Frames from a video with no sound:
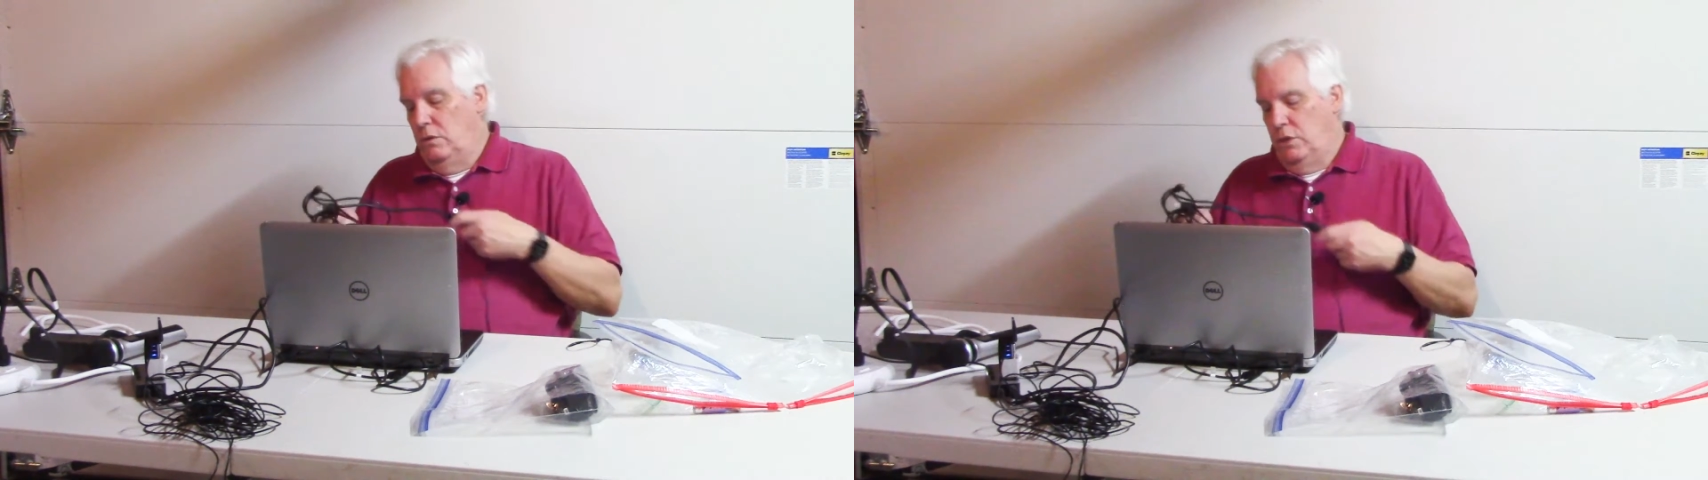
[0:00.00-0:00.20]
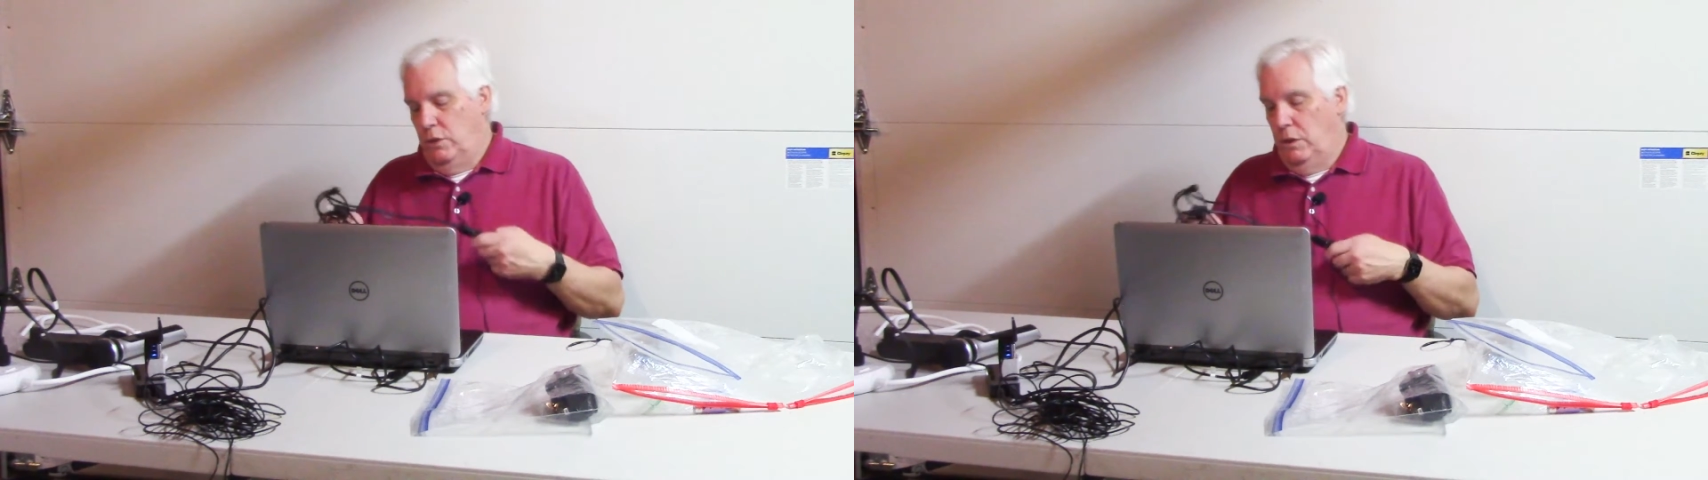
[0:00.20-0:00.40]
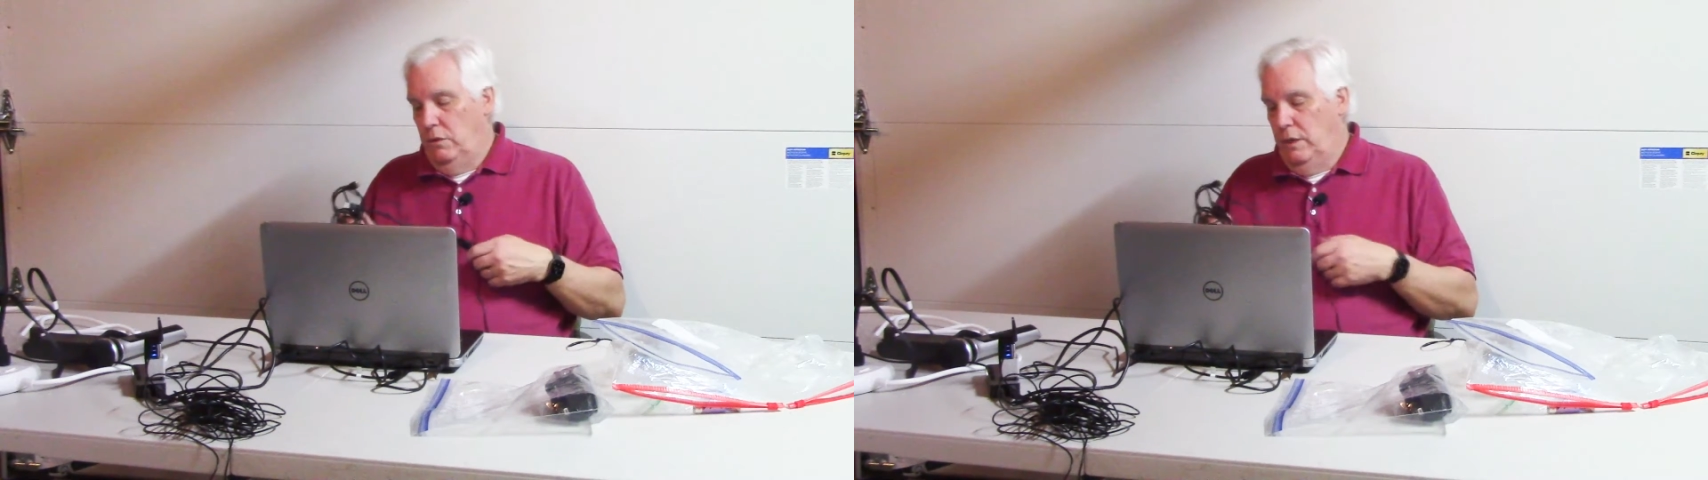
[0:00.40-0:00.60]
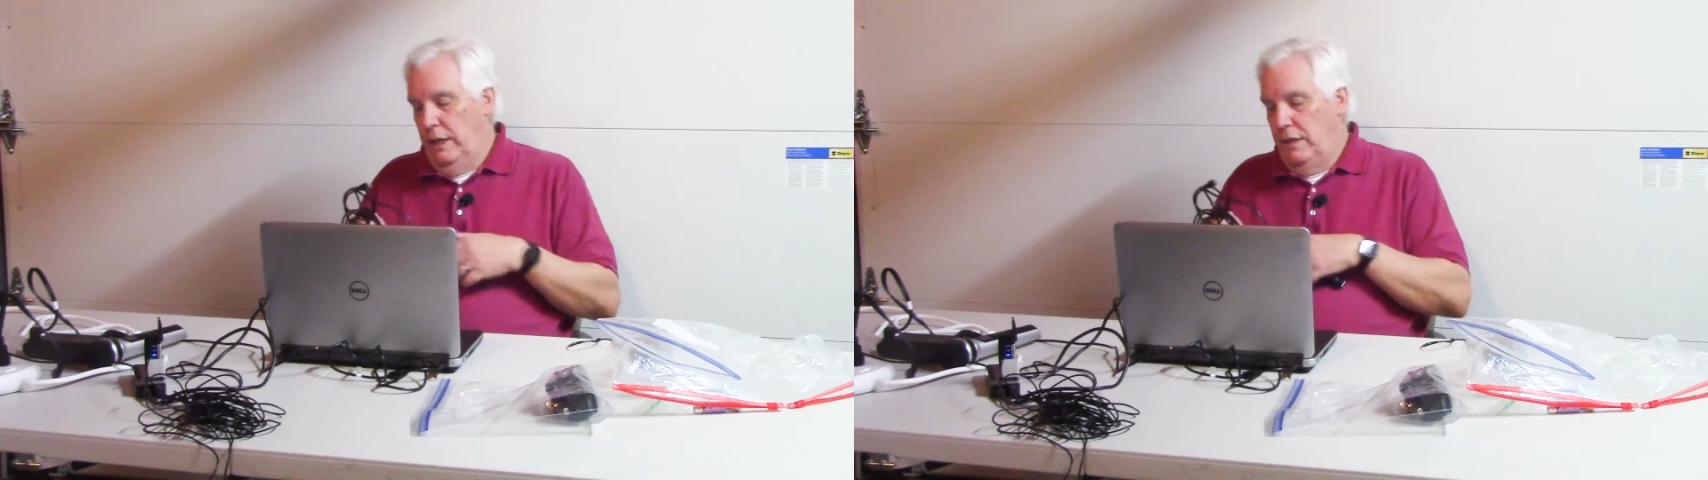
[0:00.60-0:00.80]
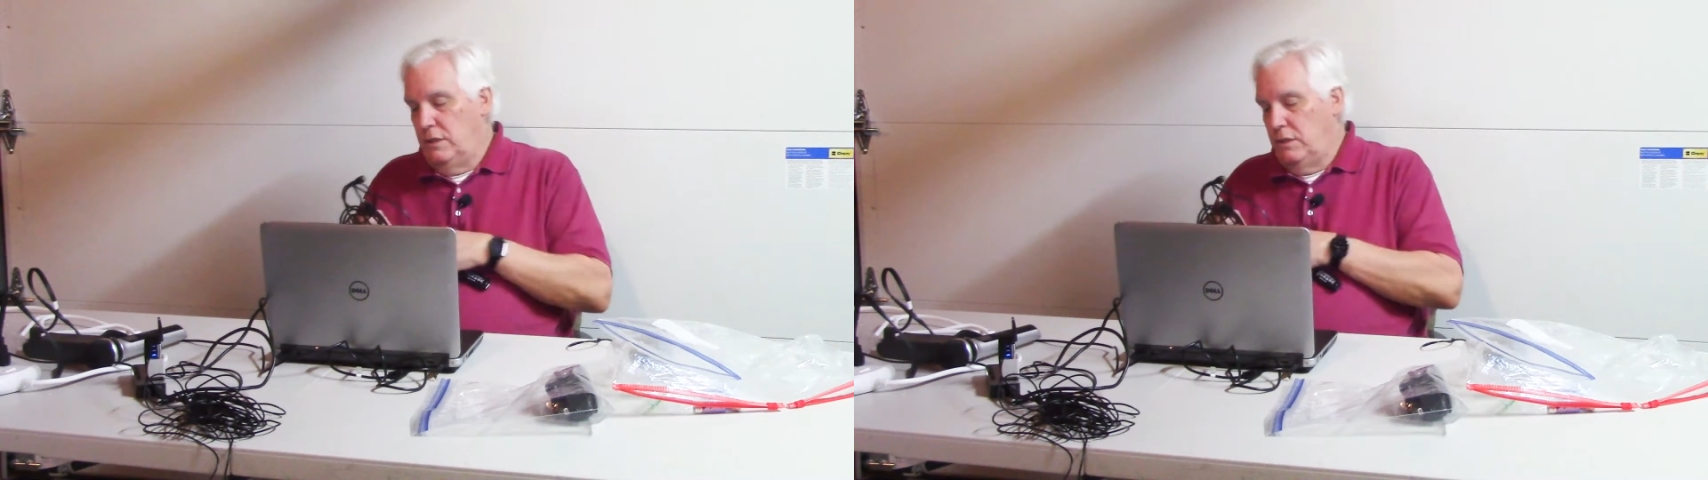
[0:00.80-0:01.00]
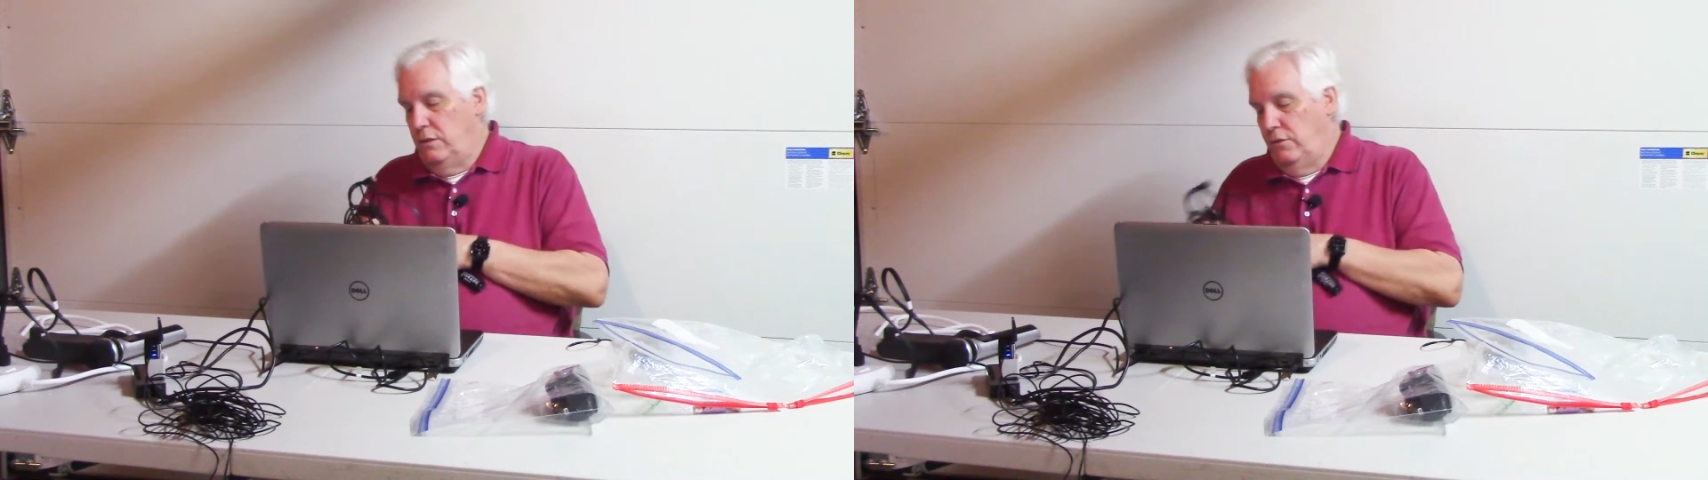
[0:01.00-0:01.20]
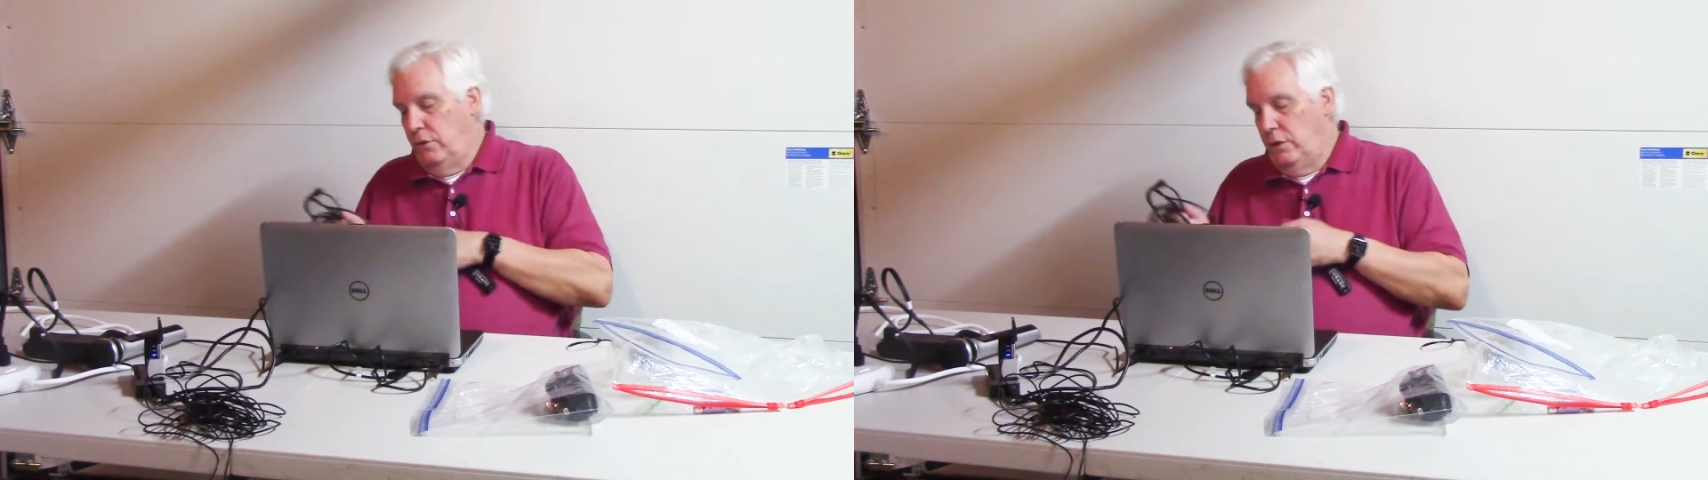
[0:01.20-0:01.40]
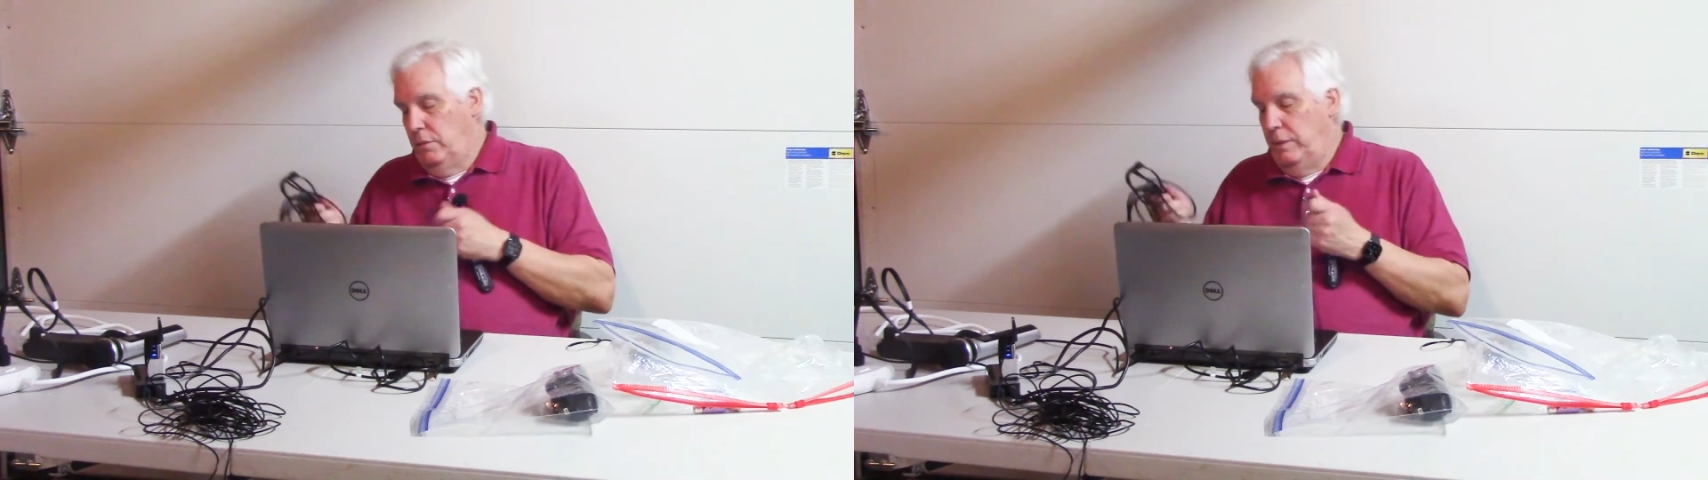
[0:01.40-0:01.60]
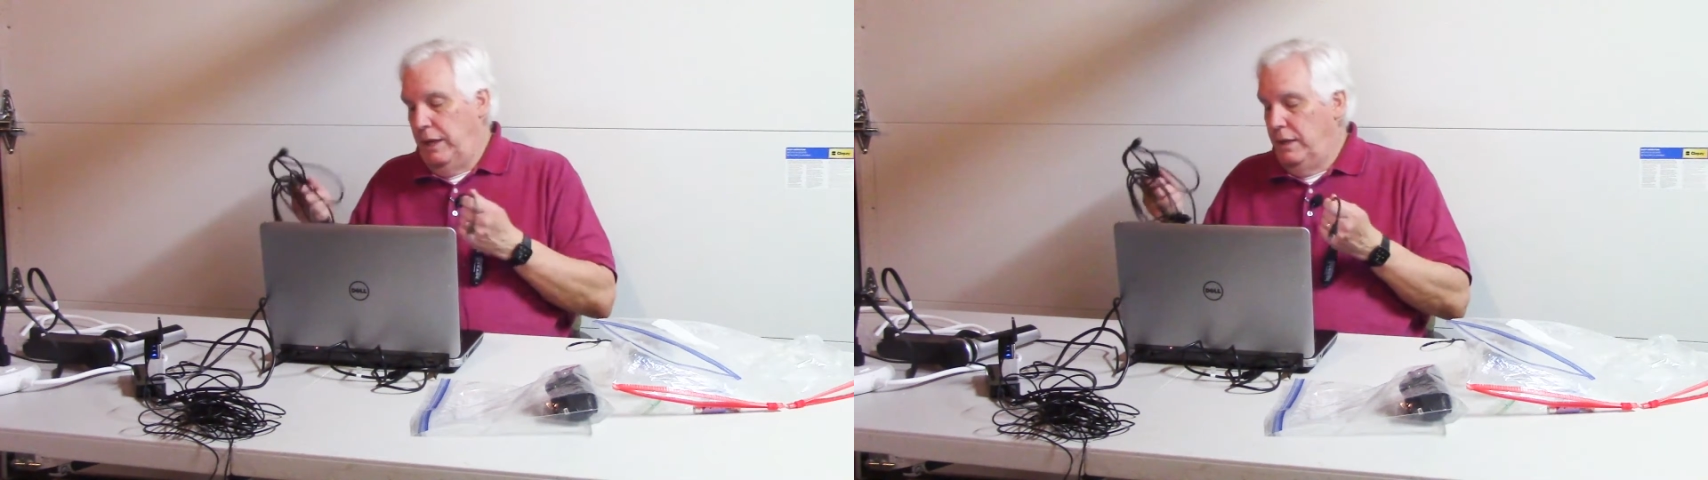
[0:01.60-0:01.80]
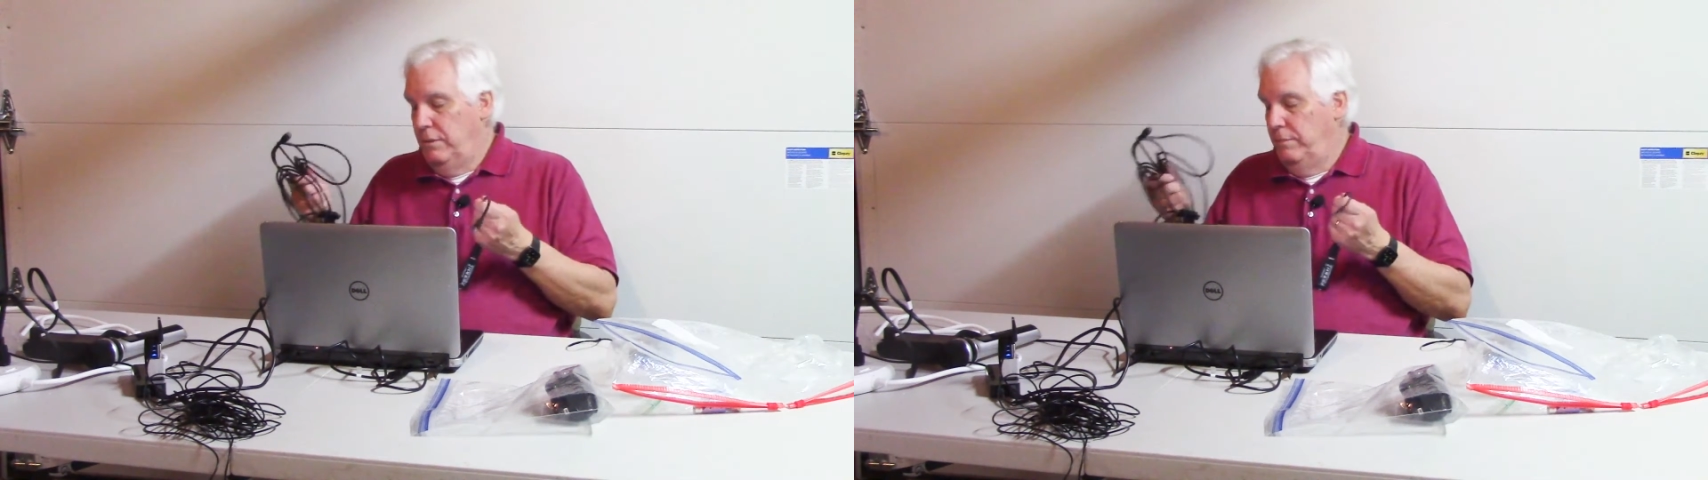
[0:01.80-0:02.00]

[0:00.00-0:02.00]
to on this for a good bit.